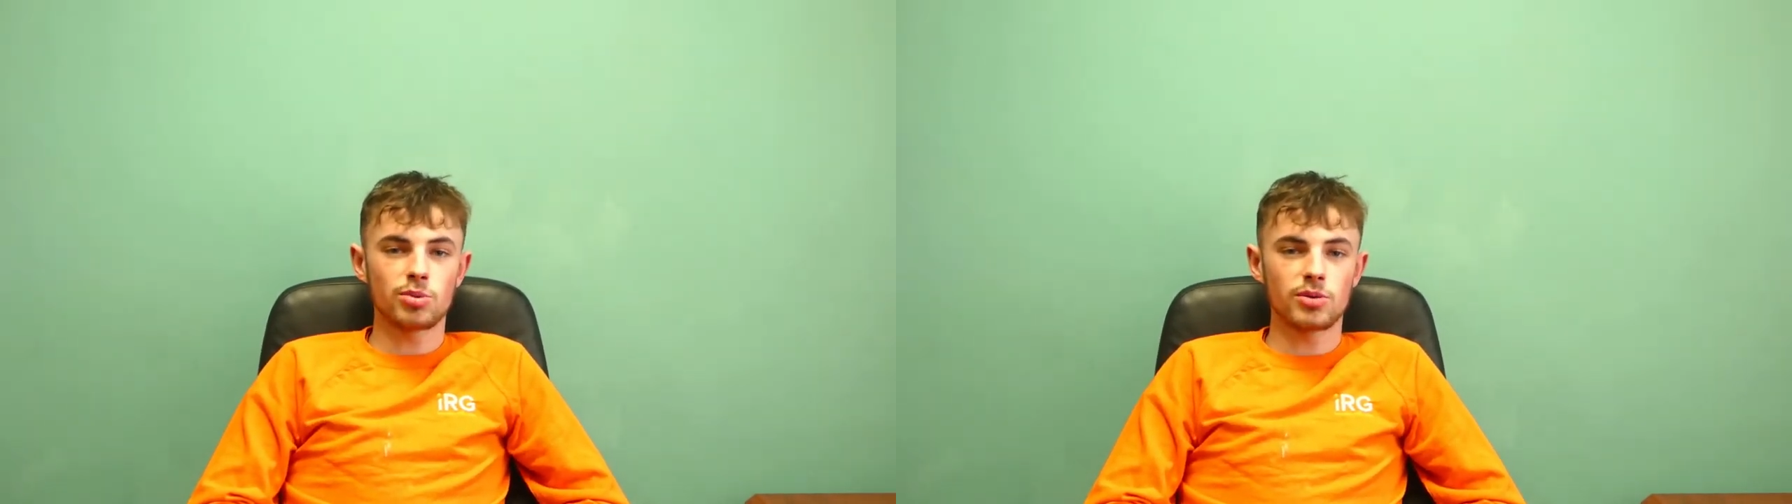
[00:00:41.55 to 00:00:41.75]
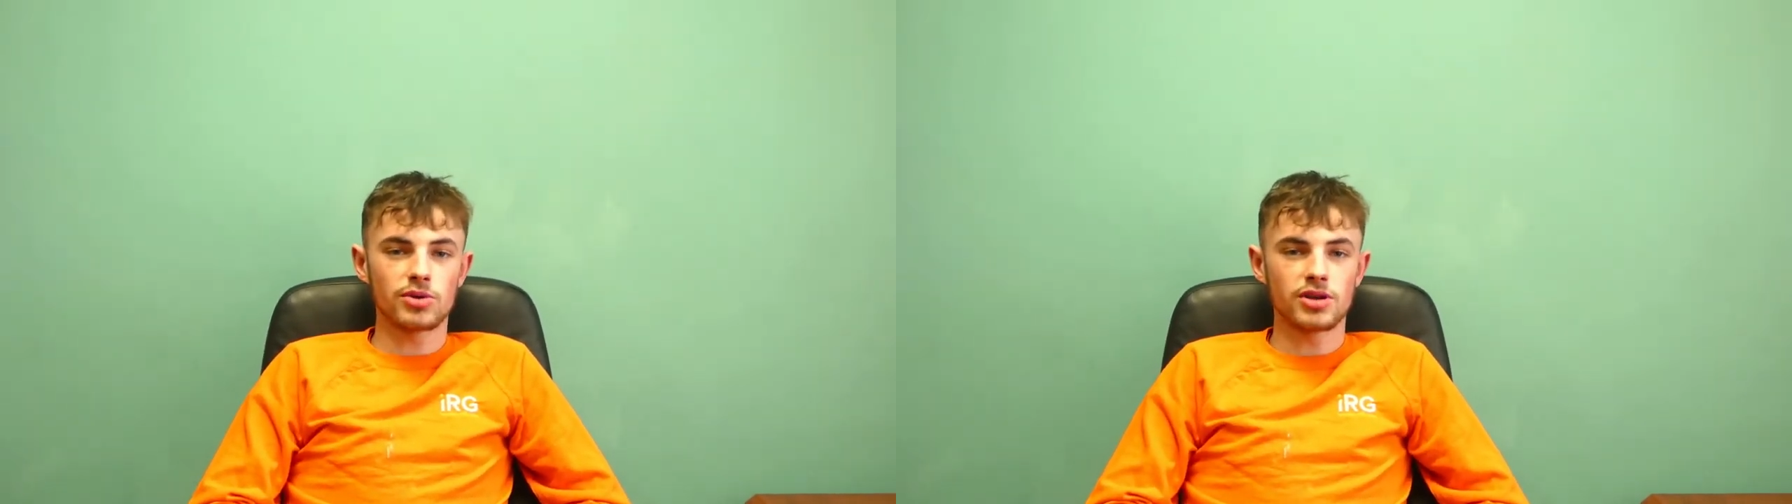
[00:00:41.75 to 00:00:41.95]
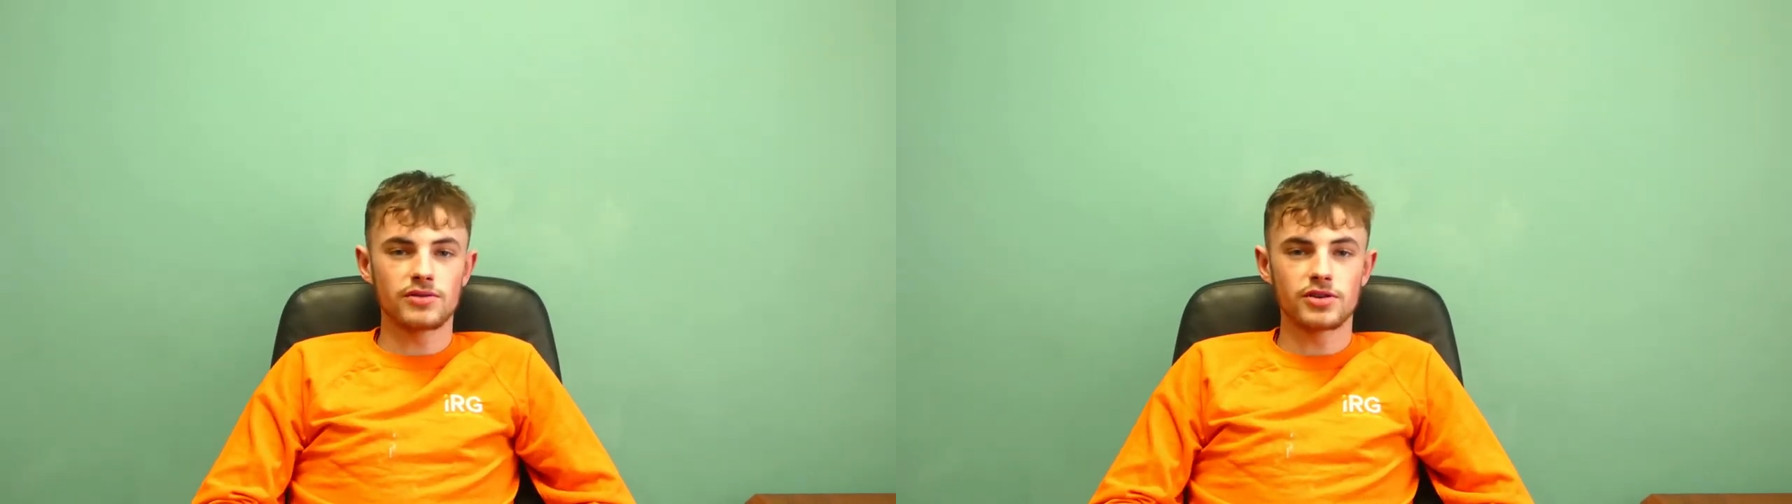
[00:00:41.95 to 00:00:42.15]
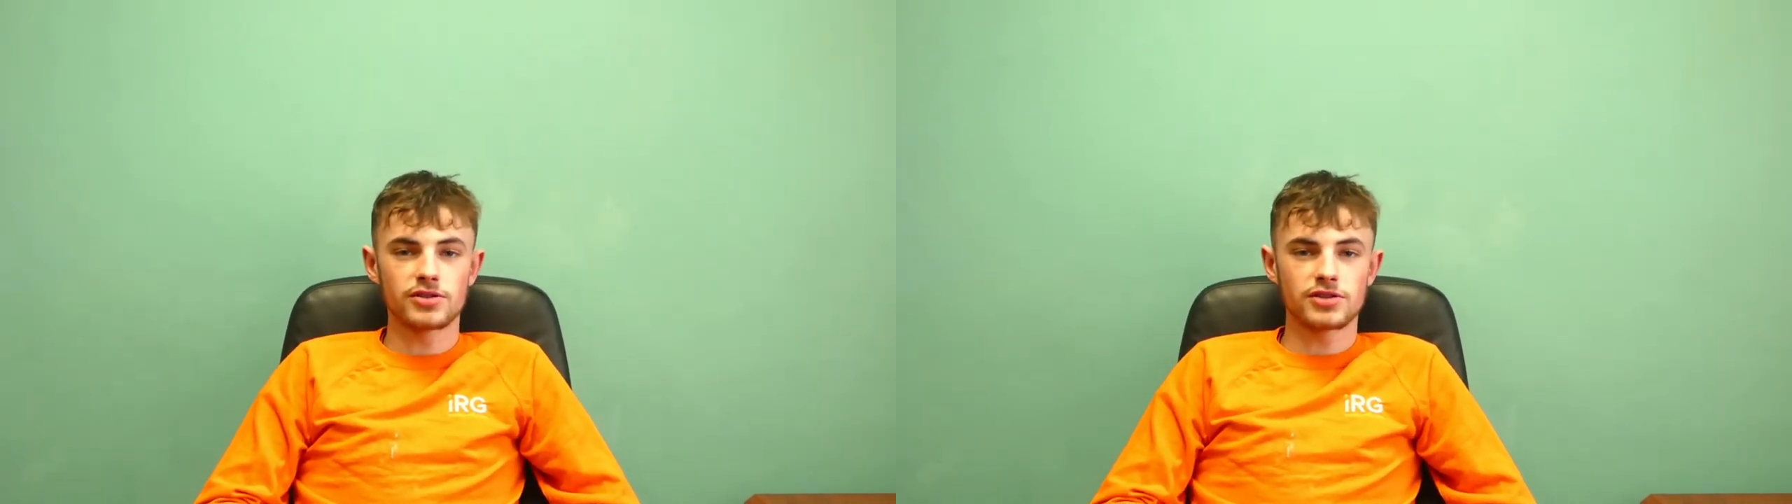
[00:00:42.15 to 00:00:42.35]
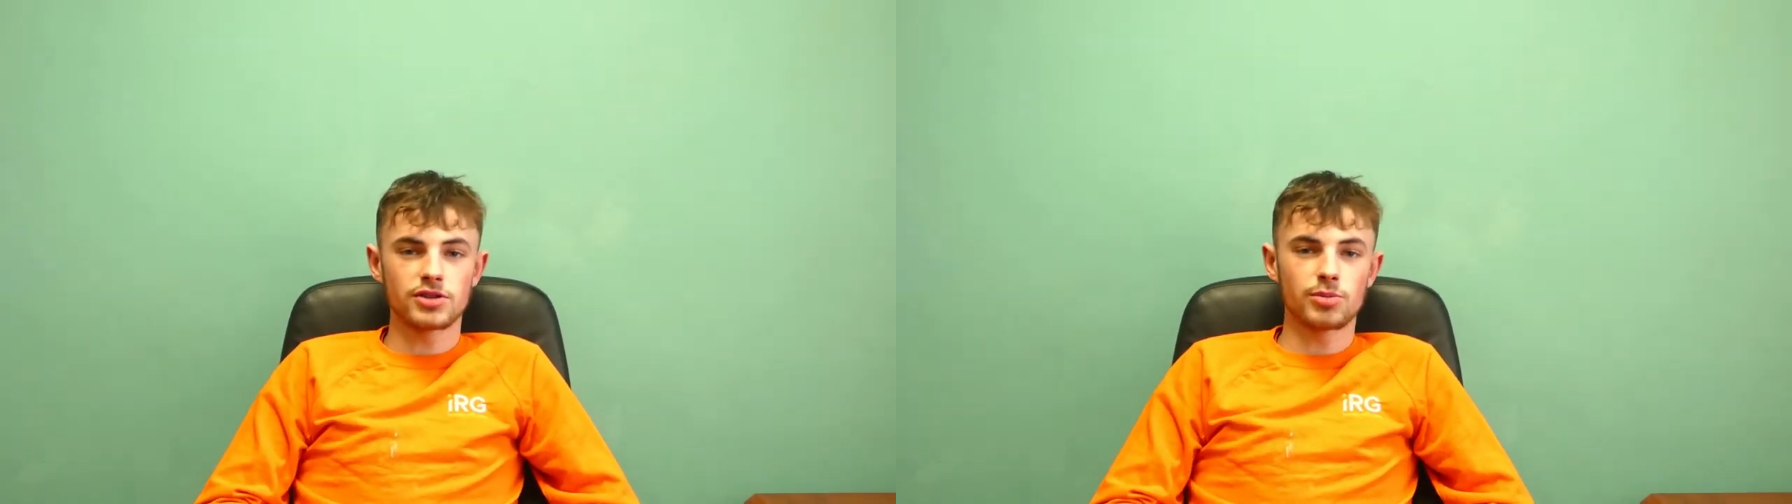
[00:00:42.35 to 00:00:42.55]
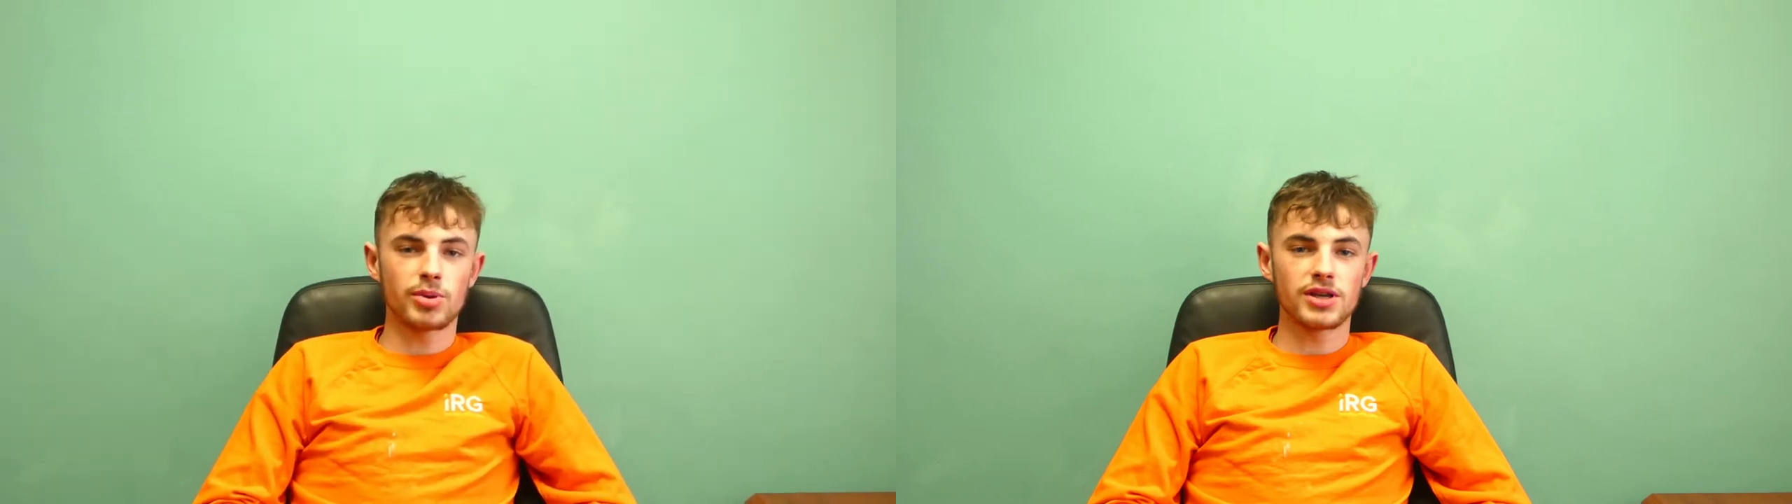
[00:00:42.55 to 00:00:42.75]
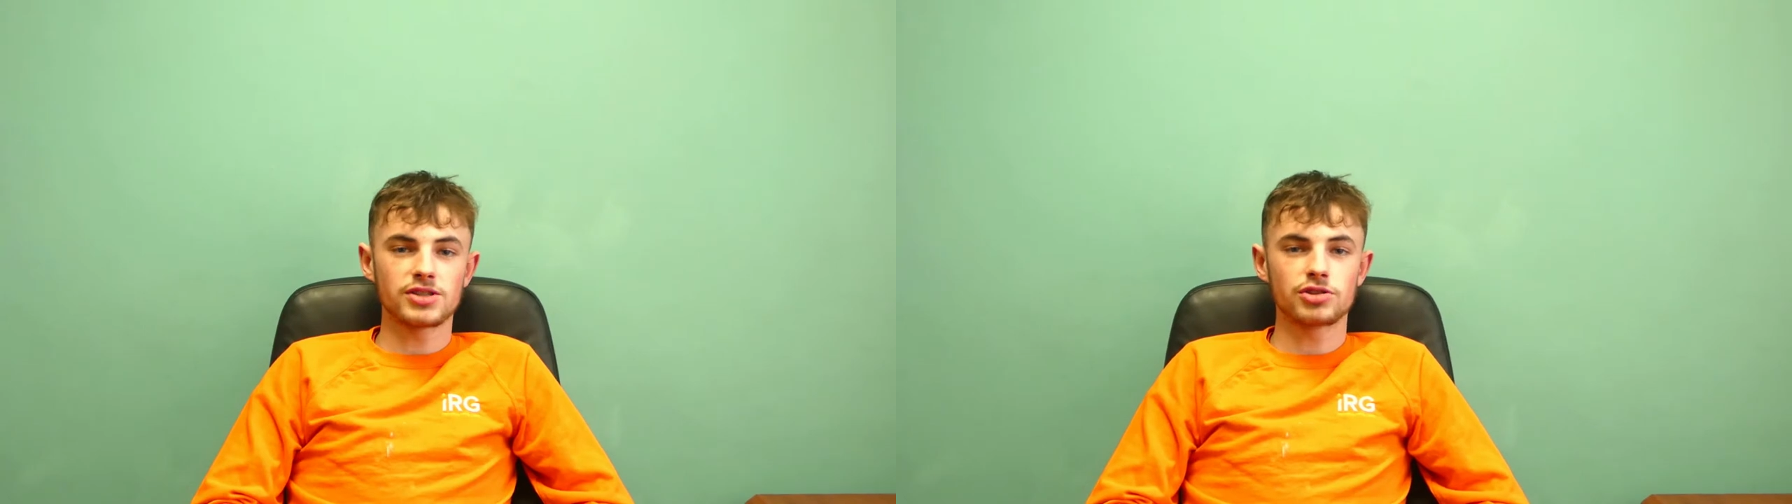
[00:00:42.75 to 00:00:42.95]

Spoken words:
put me over to the paint